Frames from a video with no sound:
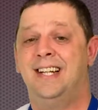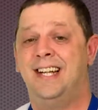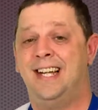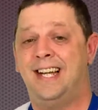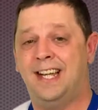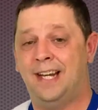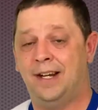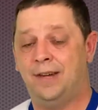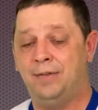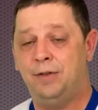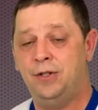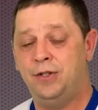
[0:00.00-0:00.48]

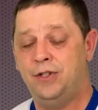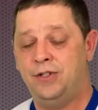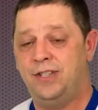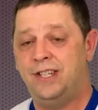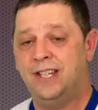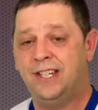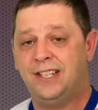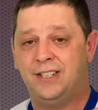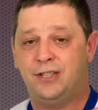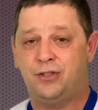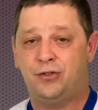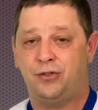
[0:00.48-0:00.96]
And I'm
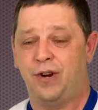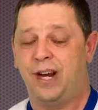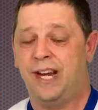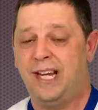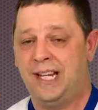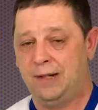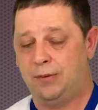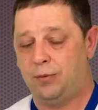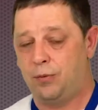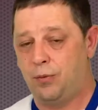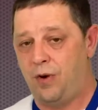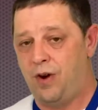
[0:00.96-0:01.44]
using
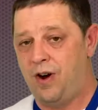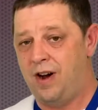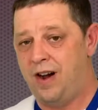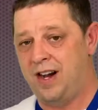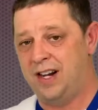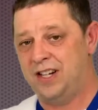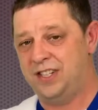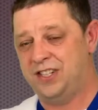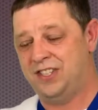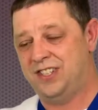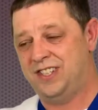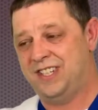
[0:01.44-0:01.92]
train
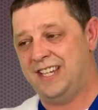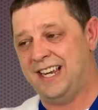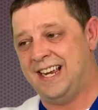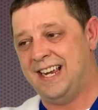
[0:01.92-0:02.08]
washed